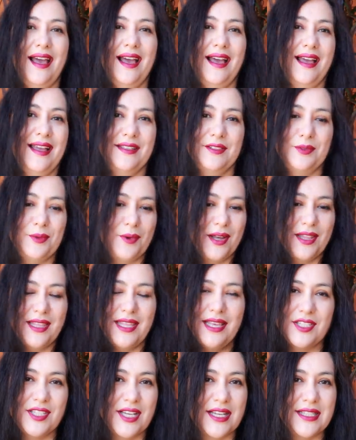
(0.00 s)
and what
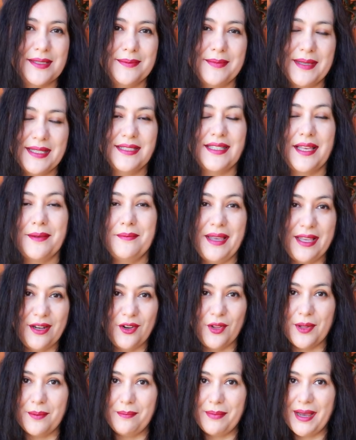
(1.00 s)
the adjustments I
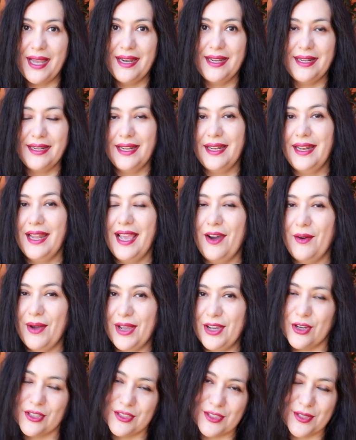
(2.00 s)
made on the pattern and how
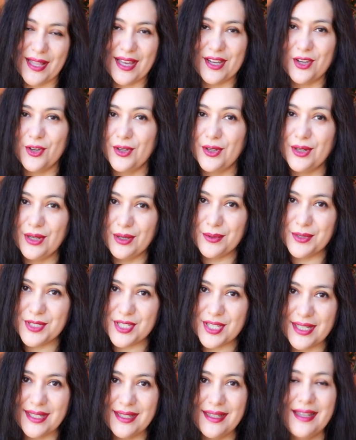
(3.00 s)
I got to that
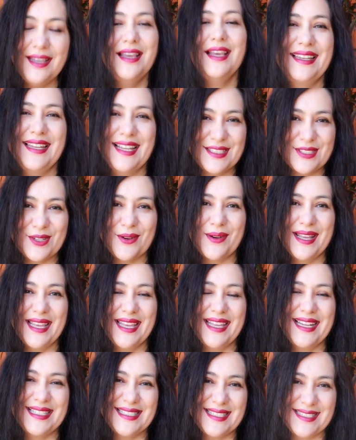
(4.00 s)
conclusion. Let's go
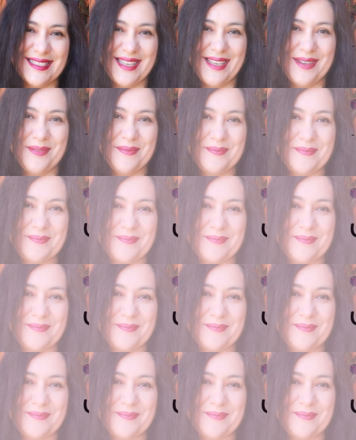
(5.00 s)
ahead and see.